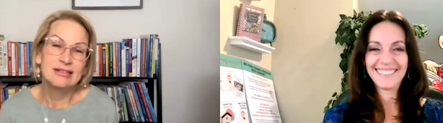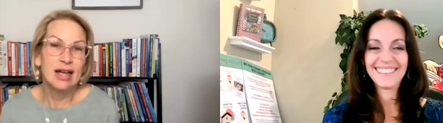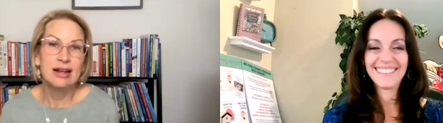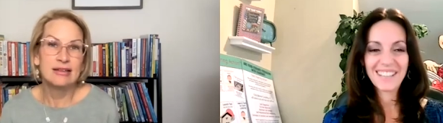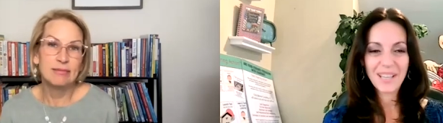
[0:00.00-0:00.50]

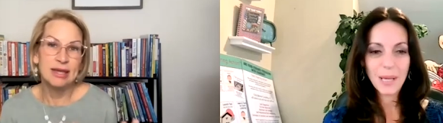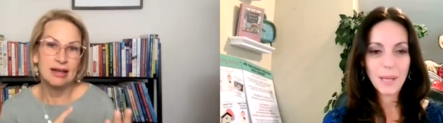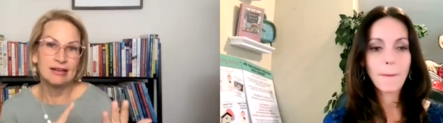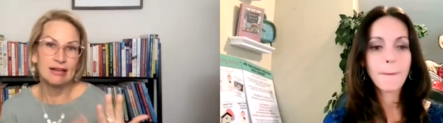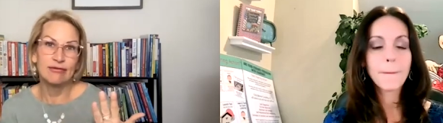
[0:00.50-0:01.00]
Speaker 1: done, it's
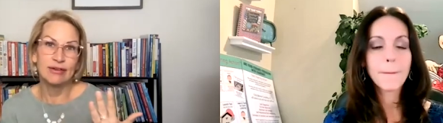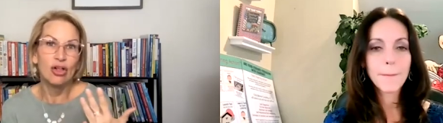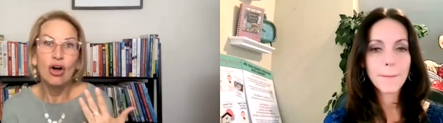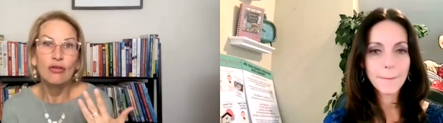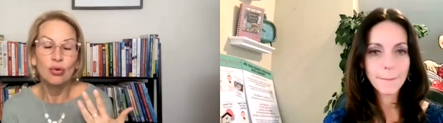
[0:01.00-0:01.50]
because I
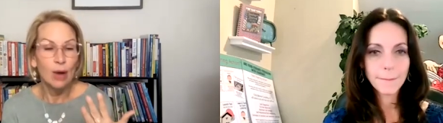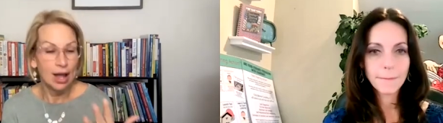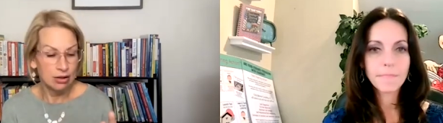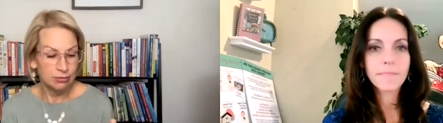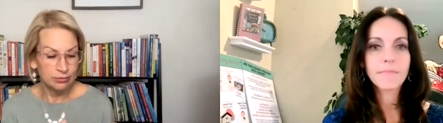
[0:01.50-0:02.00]
feel
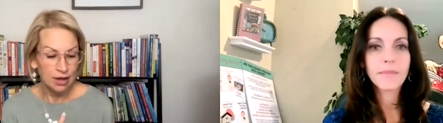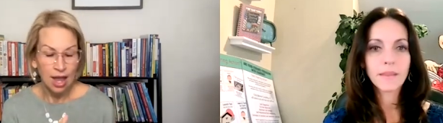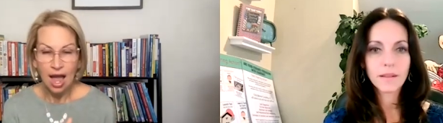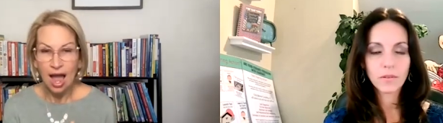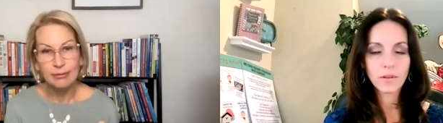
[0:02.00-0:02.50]
overwhelmed,
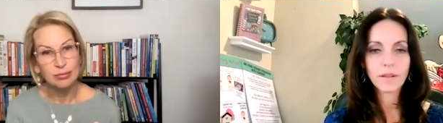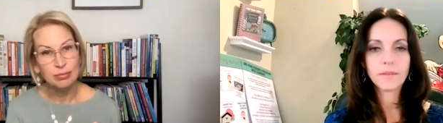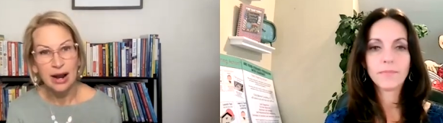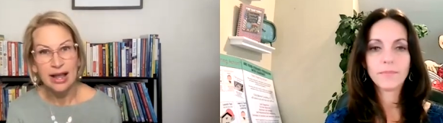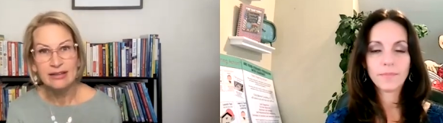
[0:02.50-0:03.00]
I'm
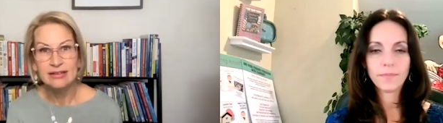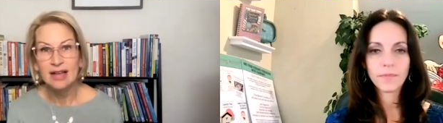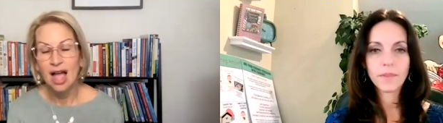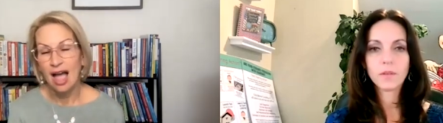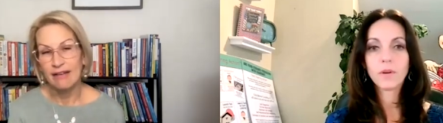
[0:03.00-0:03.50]

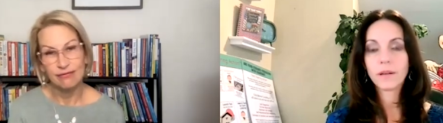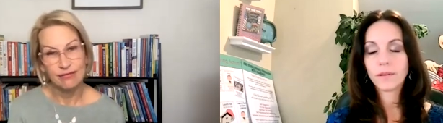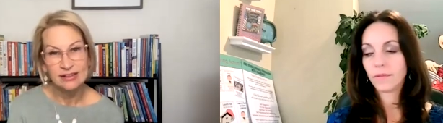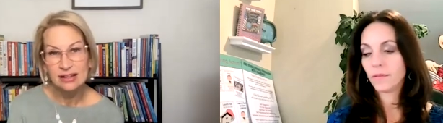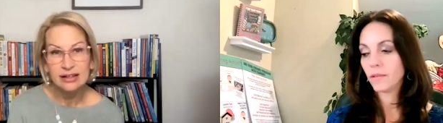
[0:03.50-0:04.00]
depressed, I
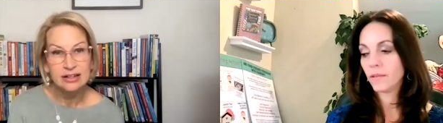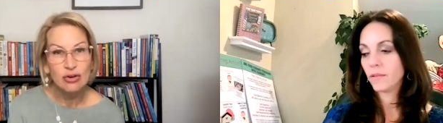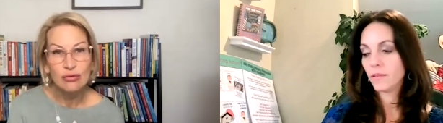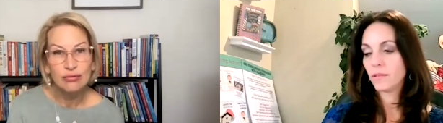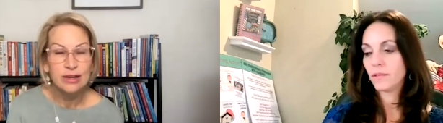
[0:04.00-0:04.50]
physically
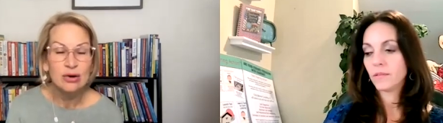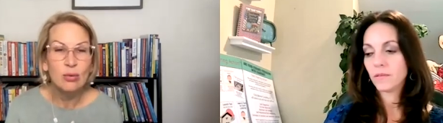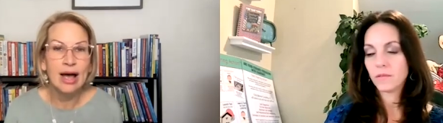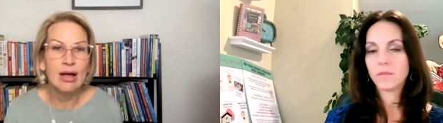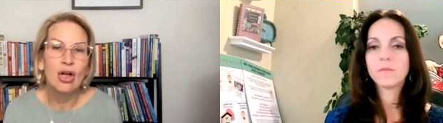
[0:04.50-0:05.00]
don't
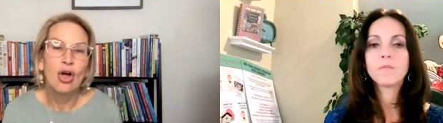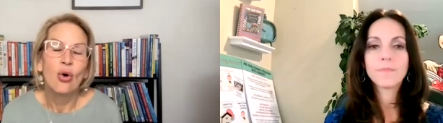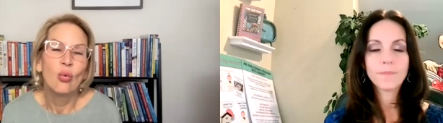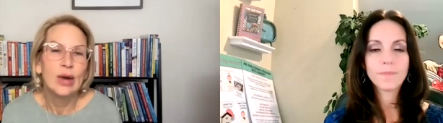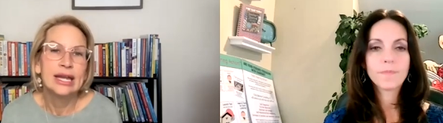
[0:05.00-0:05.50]
feel well.
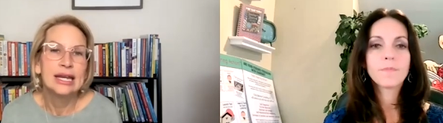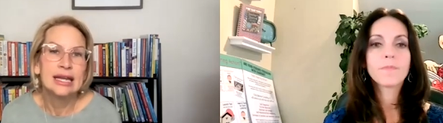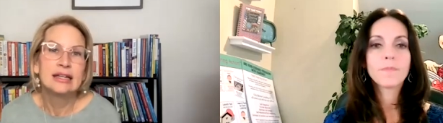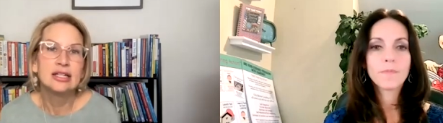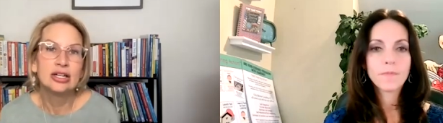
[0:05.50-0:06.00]
We
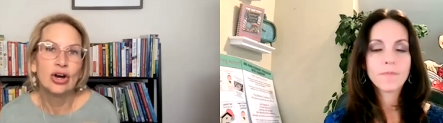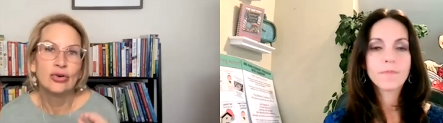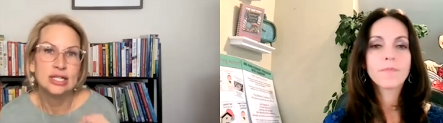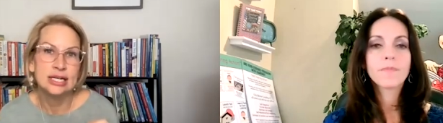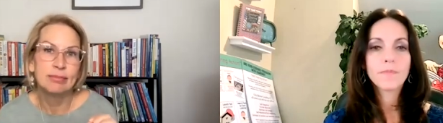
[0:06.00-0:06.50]
need to
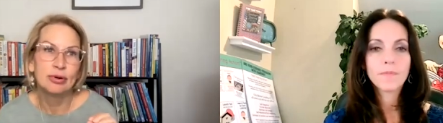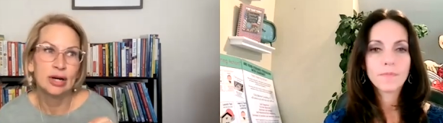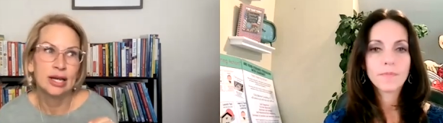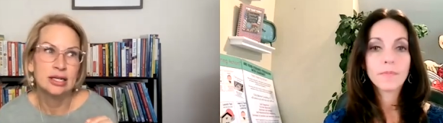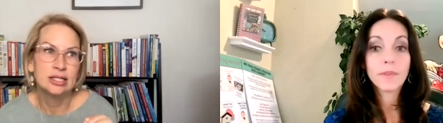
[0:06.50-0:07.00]
go
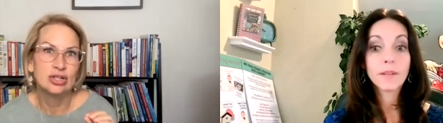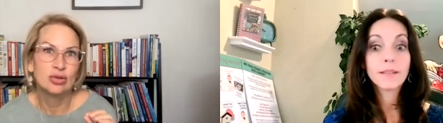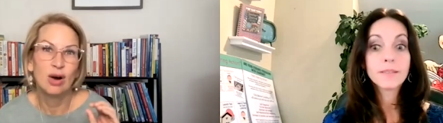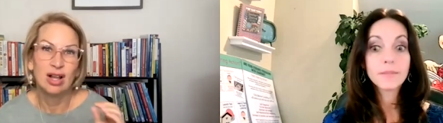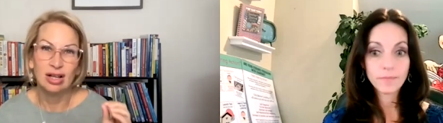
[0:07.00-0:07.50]
deeper
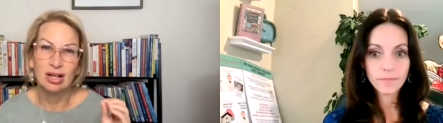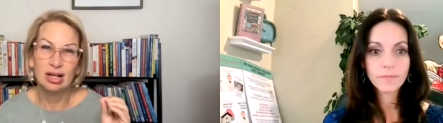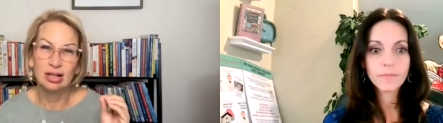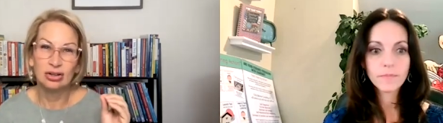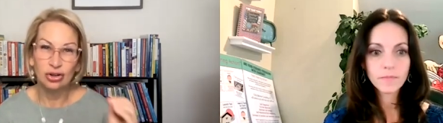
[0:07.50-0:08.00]
into what
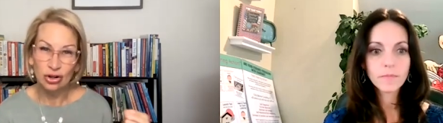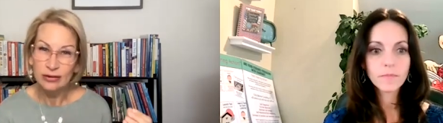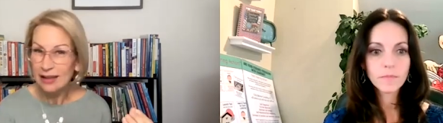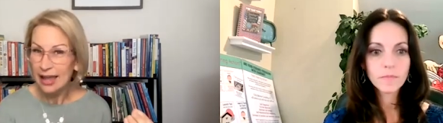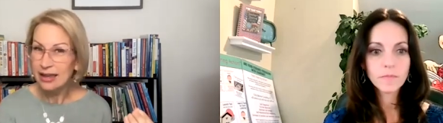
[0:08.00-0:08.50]

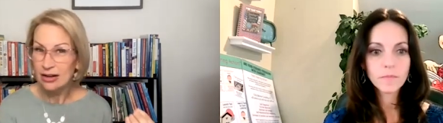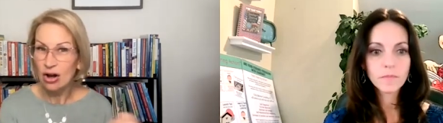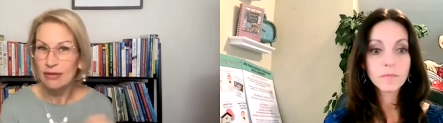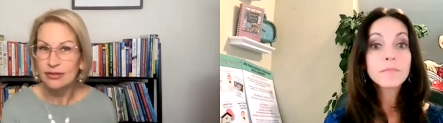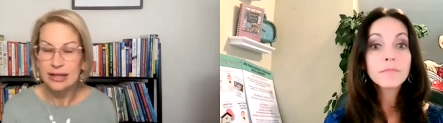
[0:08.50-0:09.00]
looks like
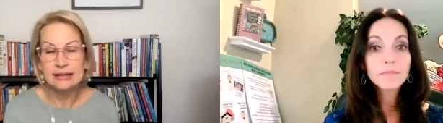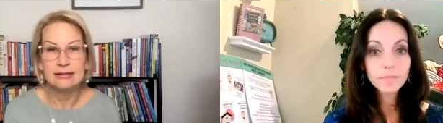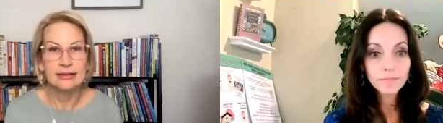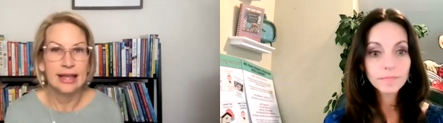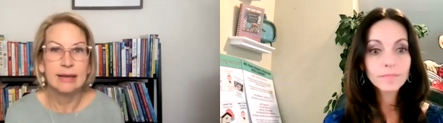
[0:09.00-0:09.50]
and often
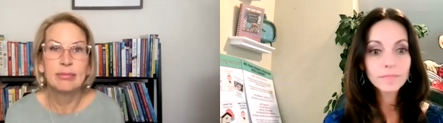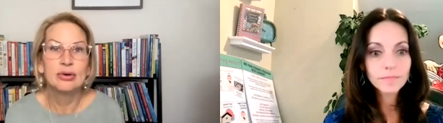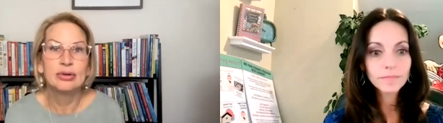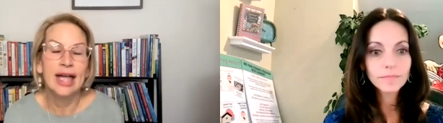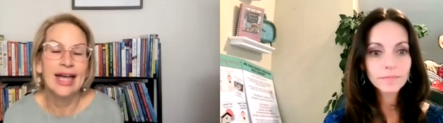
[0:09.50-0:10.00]
gets
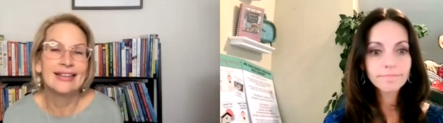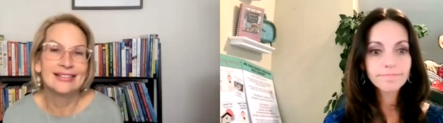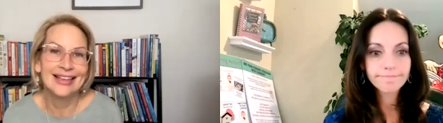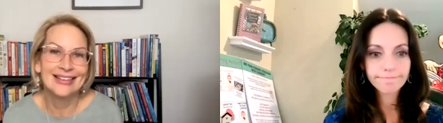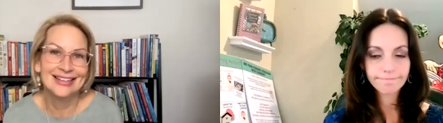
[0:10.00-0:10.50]
labeled
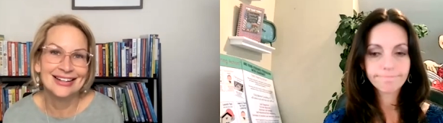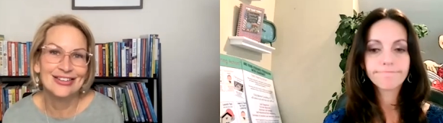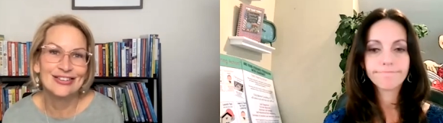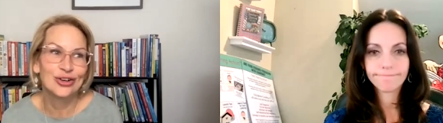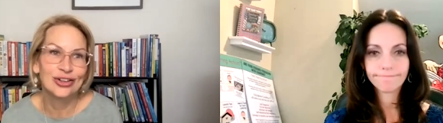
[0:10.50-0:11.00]
as
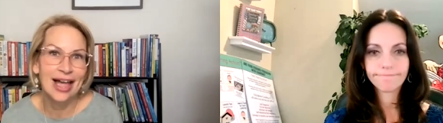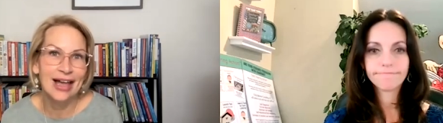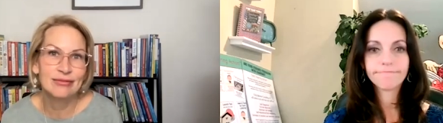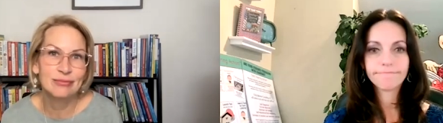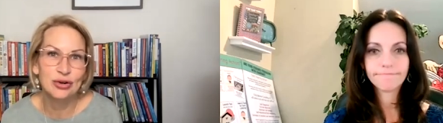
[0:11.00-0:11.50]
laziness or a
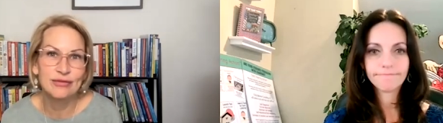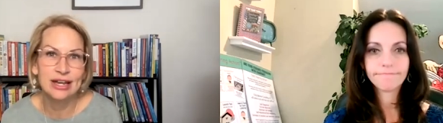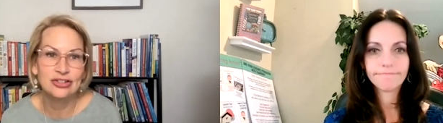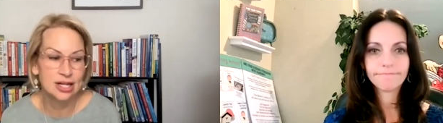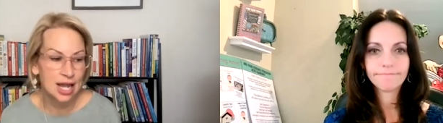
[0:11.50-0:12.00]
lack of
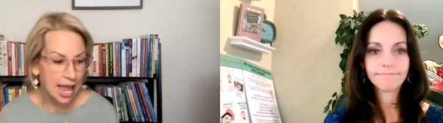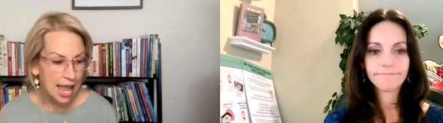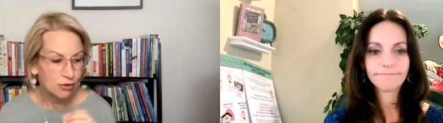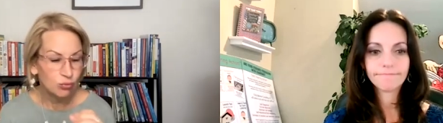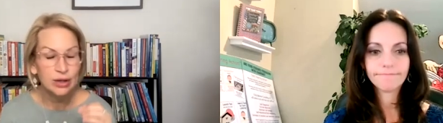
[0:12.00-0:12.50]
motivation
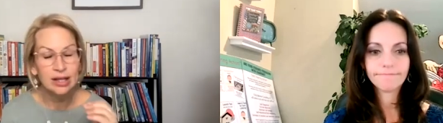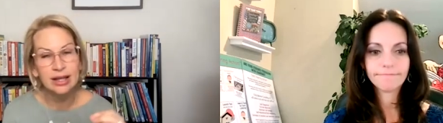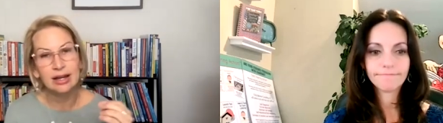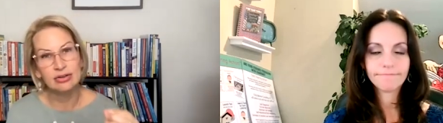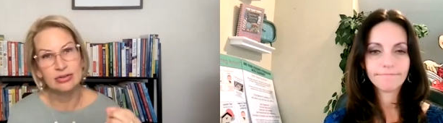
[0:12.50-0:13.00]
and
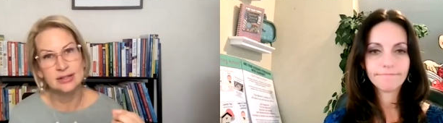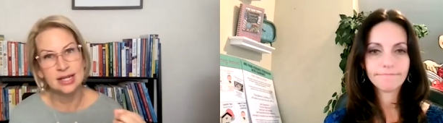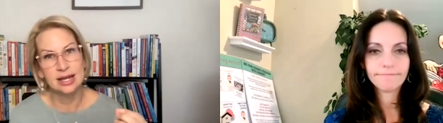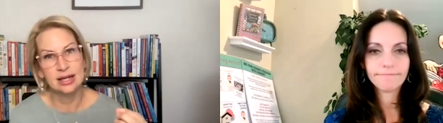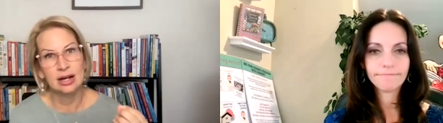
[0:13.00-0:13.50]
really
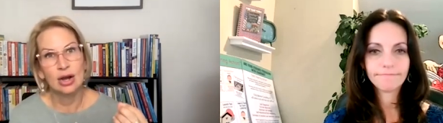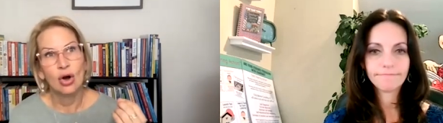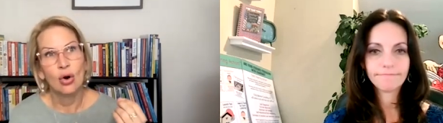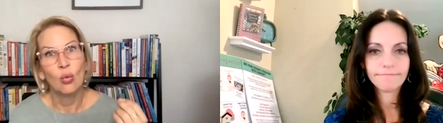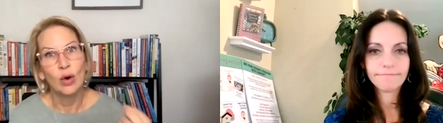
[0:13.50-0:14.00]
understand
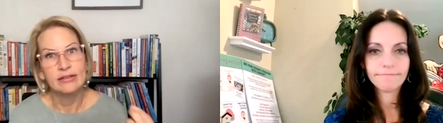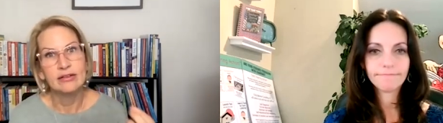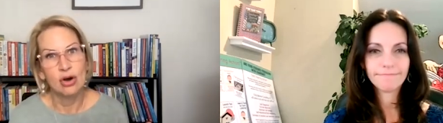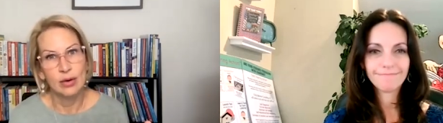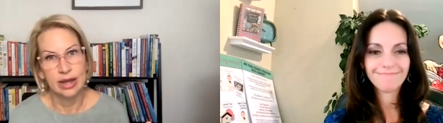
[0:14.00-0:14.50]

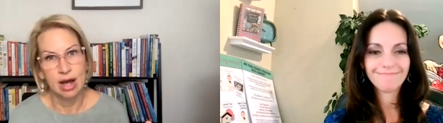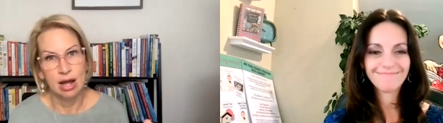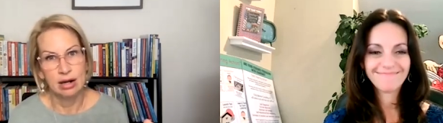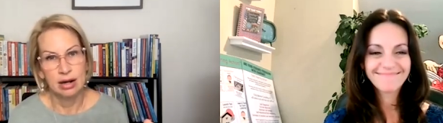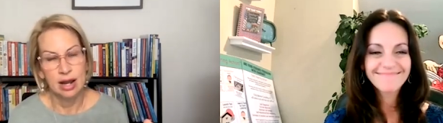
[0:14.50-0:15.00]
what's going
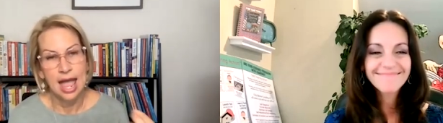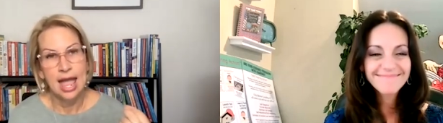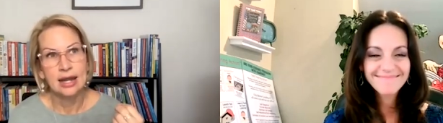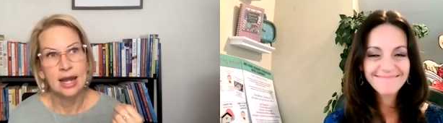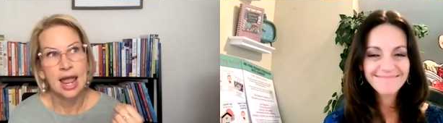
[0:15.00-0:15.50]
on
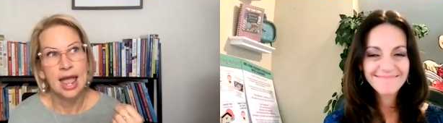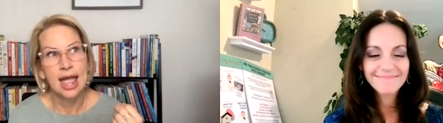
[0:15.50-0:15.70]
and